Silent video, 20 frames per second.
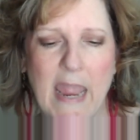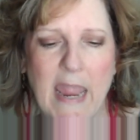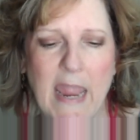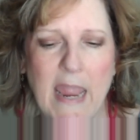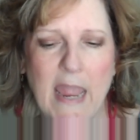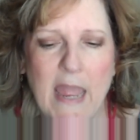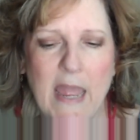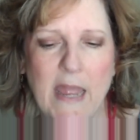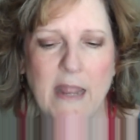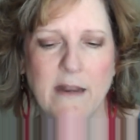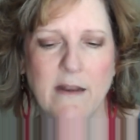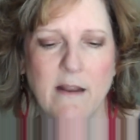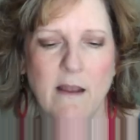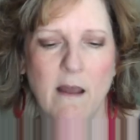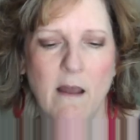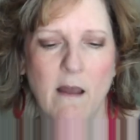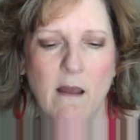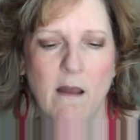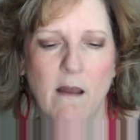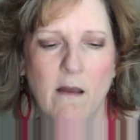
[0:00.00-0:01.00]
And
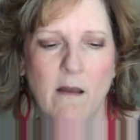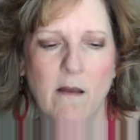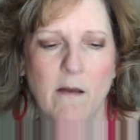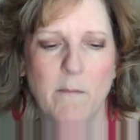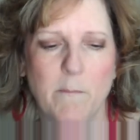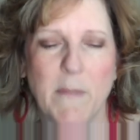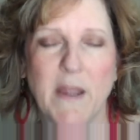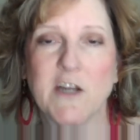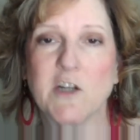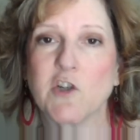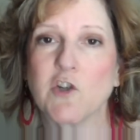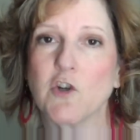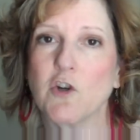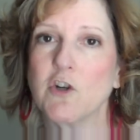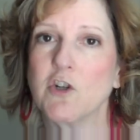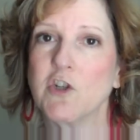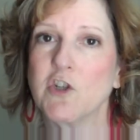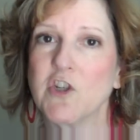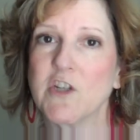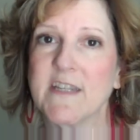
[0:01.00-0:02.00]
uh, make
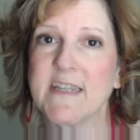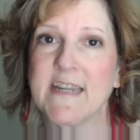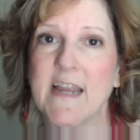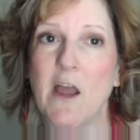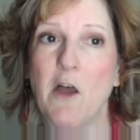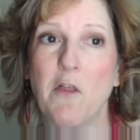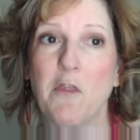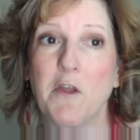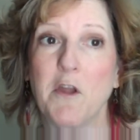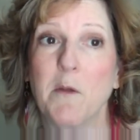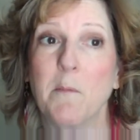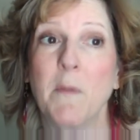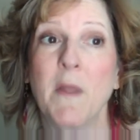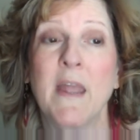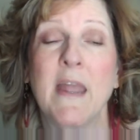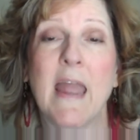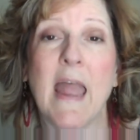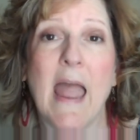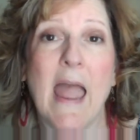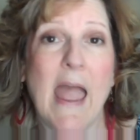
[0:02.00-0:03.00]
sure to just tell them
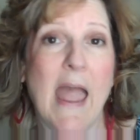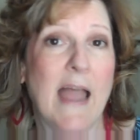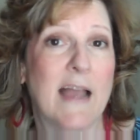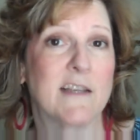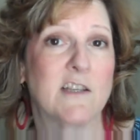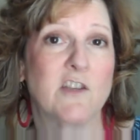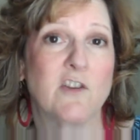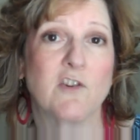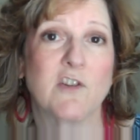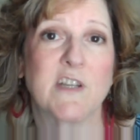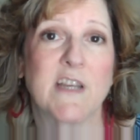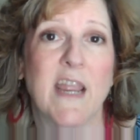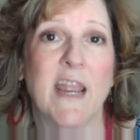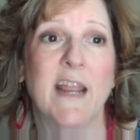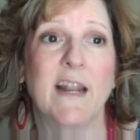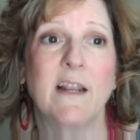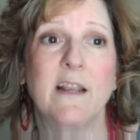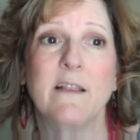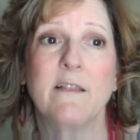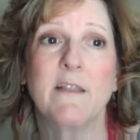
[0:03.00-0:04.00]
as they're
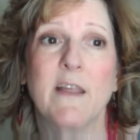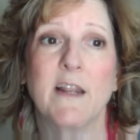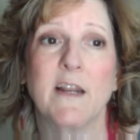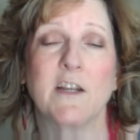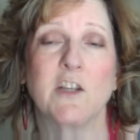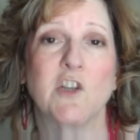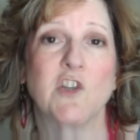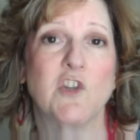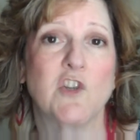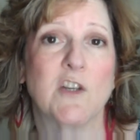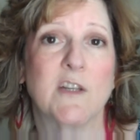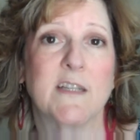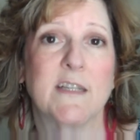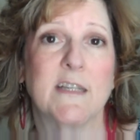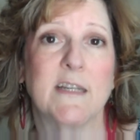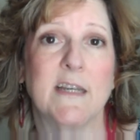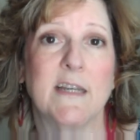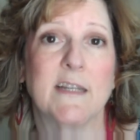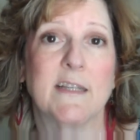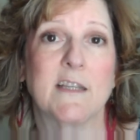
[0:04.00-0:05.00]
scanning that it's
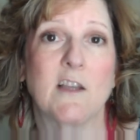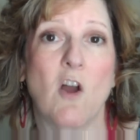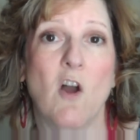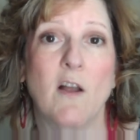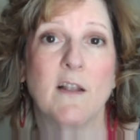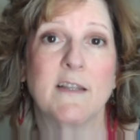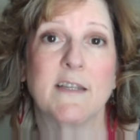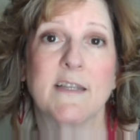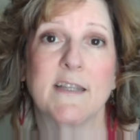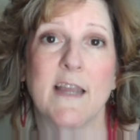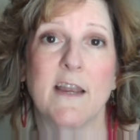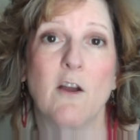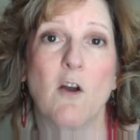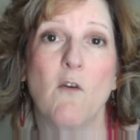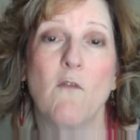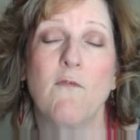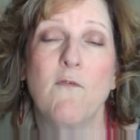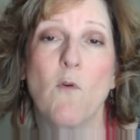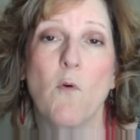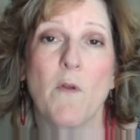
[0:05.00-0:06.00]
just it's on
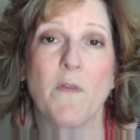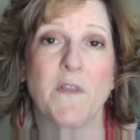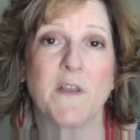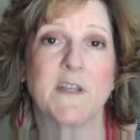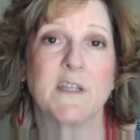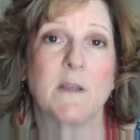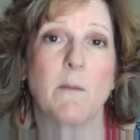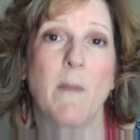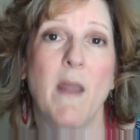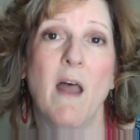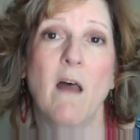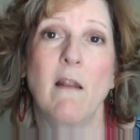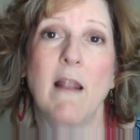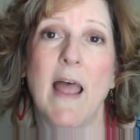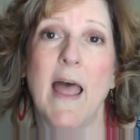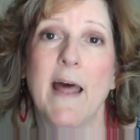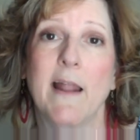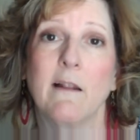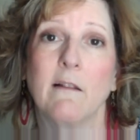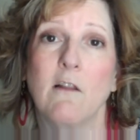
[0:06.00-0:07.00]
sale for this amount
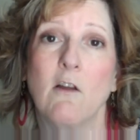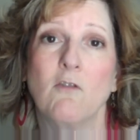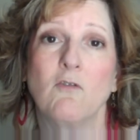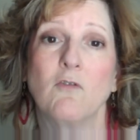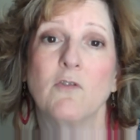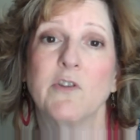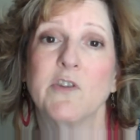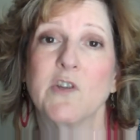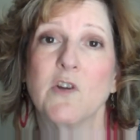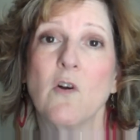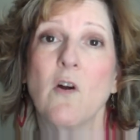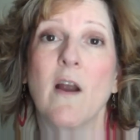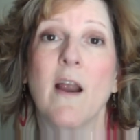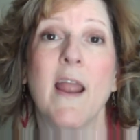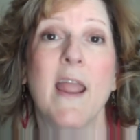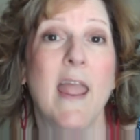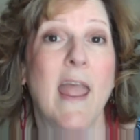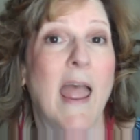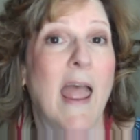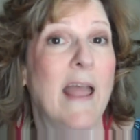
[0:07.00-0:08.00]
at a local store.
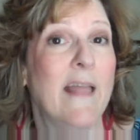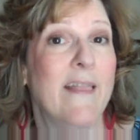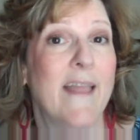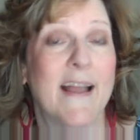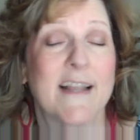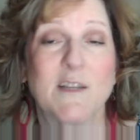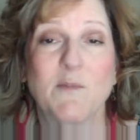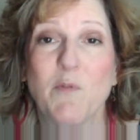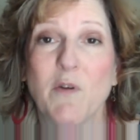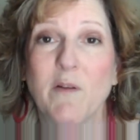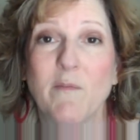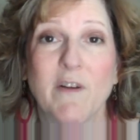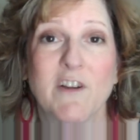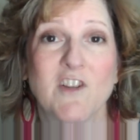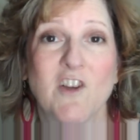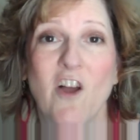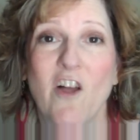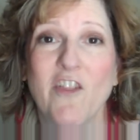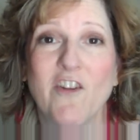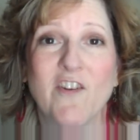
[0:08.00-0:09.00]
And that's pretty
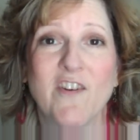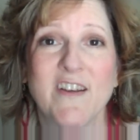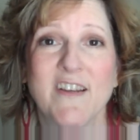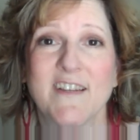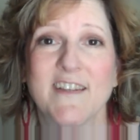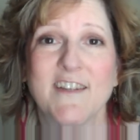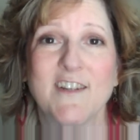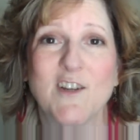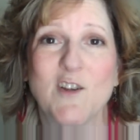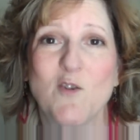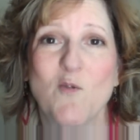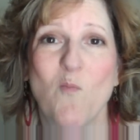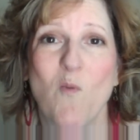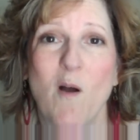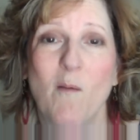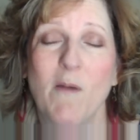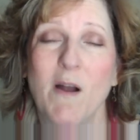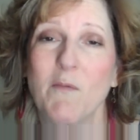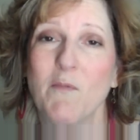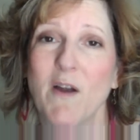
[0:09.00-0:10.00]
much all there is to
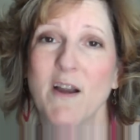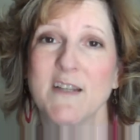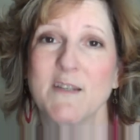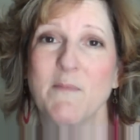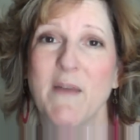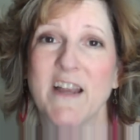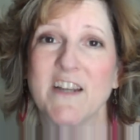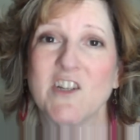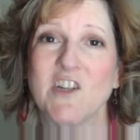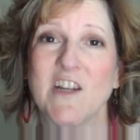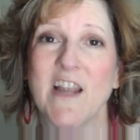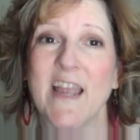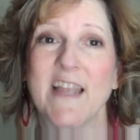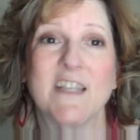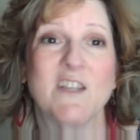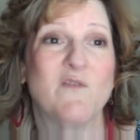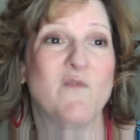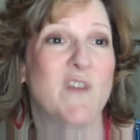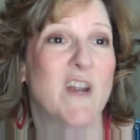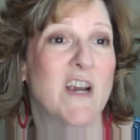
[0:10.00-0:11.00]
Walmart price matching.
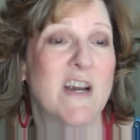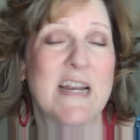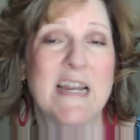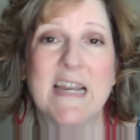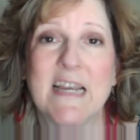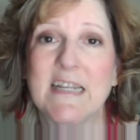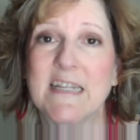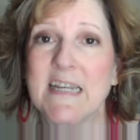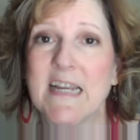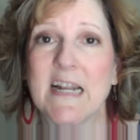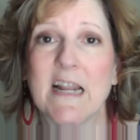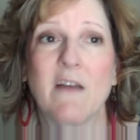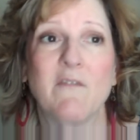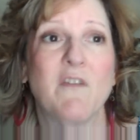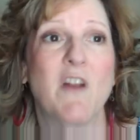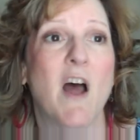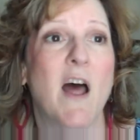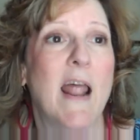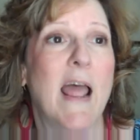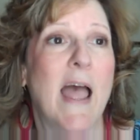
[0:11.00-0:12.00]
It's very easy and
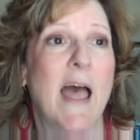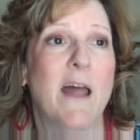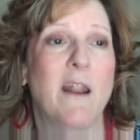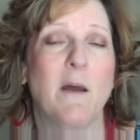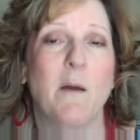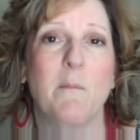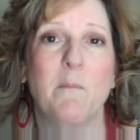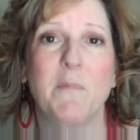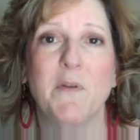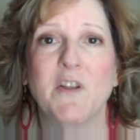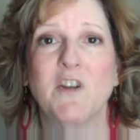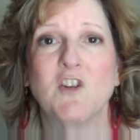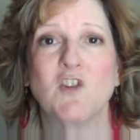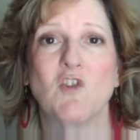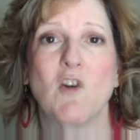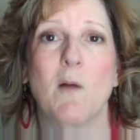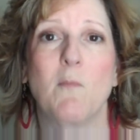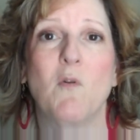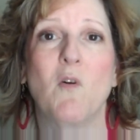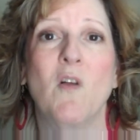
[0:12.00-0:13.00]
I've not had a bit of
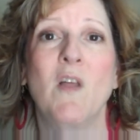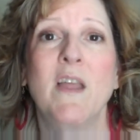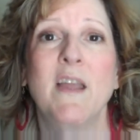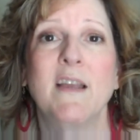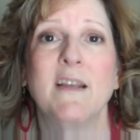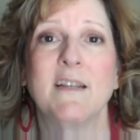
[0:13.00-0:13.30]
trouble